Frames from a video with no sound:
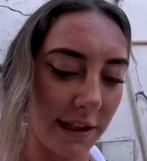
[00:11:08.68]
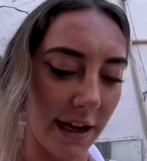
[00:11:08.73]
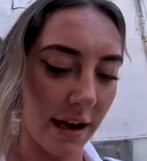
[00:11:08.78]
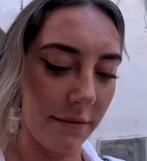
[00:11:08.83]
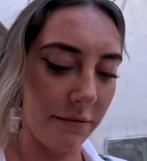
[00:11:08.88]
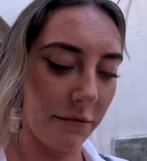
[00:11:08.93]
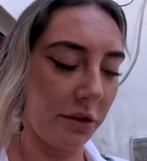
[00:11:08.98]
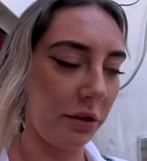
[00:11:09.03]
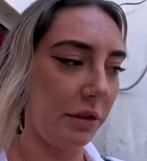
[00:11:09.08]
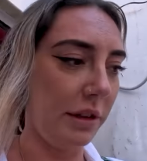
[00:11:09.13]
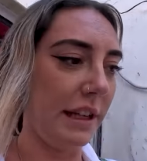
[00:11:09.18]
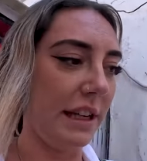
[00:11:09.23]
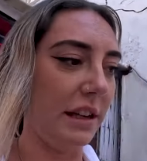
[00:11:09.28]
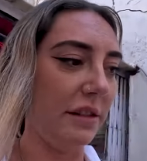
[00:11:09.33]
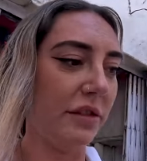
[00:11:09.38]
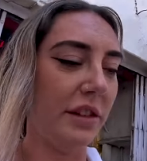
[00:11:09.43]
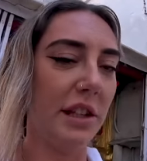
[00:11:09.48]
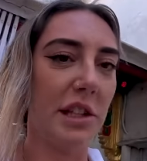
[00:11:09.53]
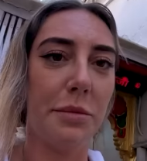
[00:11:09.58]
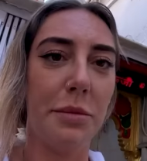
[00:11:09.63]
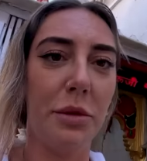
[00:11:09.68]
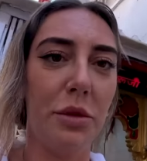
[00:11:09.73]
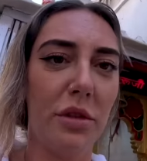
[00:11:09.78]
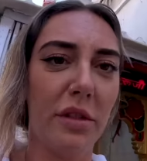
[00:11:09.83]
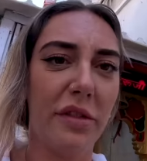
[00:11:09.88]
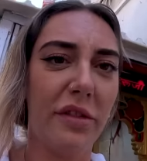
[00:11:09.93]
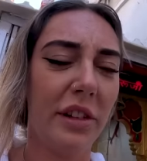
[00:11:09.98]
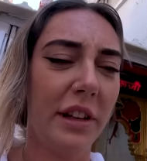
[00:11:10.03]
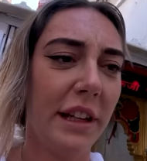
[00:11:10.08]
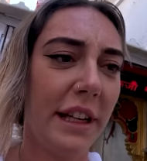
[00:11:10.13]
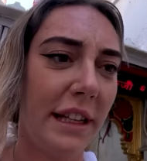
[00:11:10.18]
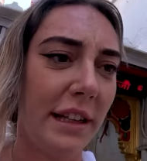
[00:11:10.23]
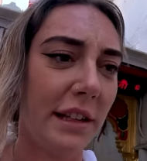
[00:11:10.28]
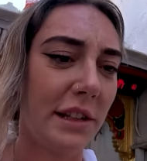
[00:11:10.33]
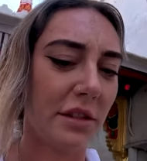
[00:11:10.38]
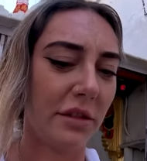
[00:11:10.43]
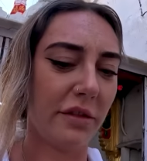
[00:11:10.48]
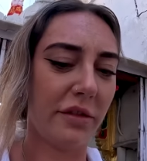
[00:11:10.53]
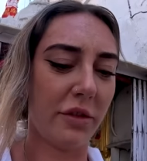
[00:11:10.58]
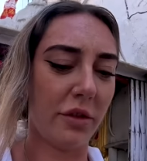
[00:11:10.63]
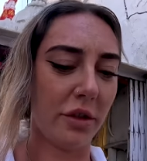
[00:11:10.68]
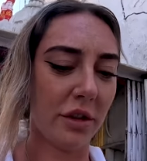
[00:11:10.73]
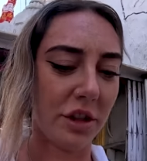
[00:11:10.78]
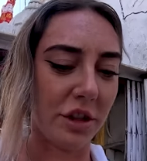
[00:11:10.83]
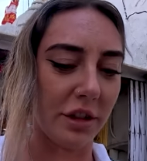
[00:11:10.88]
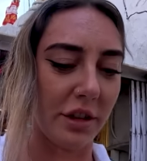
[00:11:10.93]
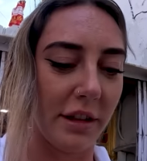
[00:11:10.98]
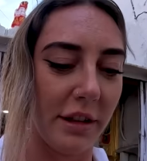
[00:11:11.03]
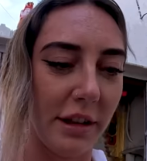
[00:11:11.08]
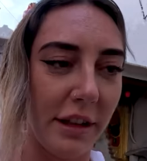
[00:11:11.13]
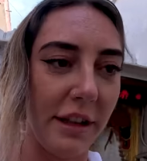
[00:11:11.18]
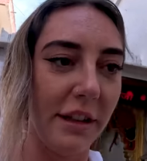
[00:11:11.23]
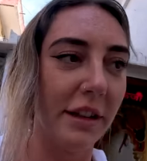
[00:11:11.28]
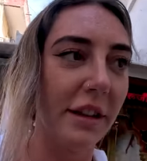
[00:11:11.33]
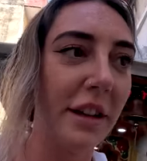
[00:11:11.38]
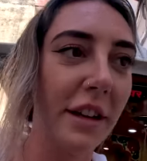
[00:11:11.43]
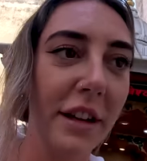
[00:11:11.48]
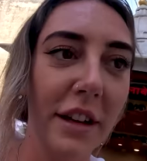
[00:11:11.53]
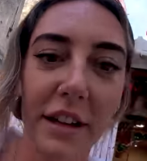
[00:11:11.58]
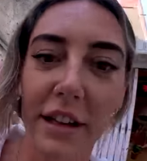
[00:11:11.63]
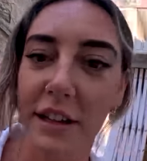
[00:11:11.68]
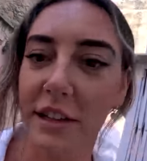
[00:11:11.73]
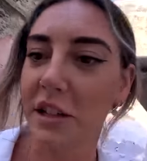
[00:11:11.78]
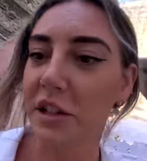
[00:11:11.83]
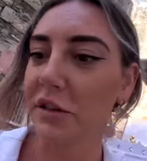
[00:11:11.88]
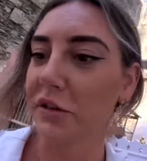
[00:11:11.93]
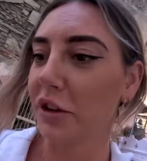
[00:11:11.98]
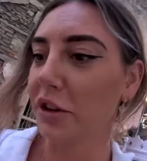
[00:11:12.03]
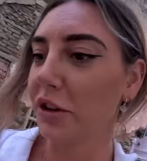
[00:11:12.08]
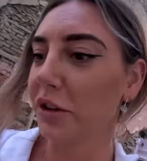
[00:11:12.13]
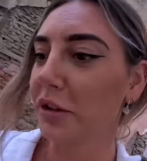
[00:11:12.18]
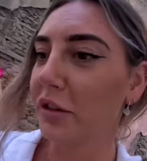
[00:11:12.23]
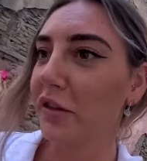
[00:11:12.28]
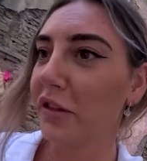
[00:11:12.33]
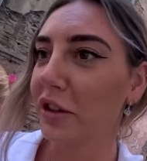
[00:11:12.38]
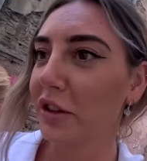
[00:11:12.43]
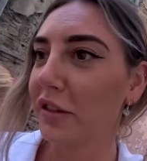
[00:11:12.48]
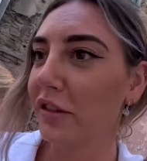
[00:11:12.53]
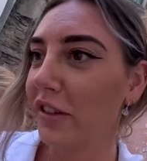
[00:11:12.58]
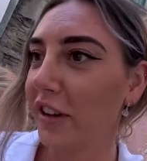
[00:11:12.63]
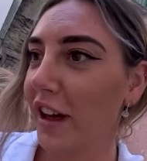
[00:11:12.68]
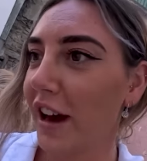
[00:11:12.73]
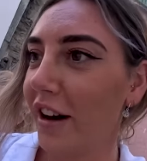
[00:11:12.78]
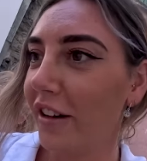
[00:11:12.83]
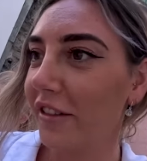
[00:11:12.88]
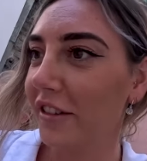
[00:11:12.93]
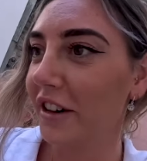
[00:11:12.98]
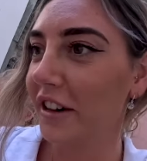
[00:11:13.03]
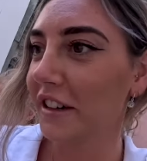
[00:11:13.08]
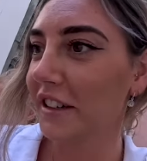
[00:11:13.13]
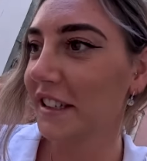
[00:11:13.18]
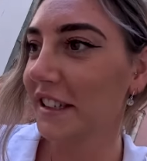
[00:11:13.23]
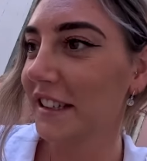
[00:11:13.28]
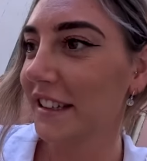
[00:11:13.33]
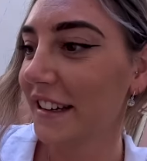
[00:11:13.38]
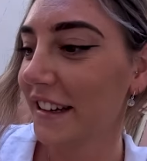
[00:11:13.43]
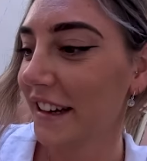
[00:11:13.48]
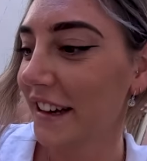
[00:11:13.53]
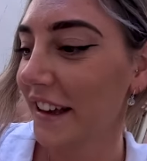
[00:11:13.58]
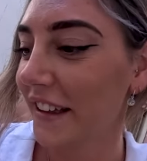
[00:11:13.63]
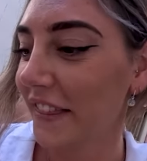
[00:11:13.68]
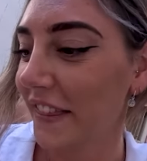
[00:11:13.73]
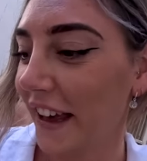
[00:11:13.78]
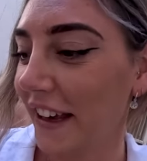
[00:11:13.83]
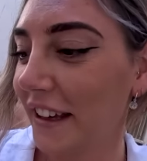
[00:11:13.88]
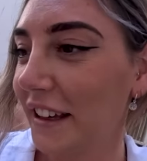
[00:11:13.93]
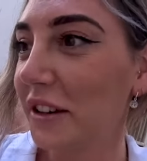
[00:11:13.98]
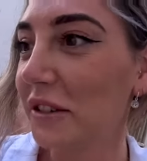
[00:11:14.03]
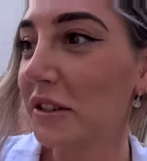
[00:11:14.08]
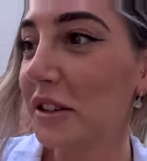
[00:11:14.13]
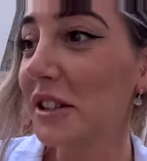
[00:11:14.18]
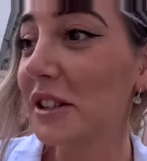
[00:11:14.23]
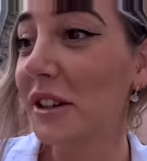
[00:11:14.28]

Time to leave these beautiful ladies, unfortunately. This is for you, for the flowers. Oh. Thank you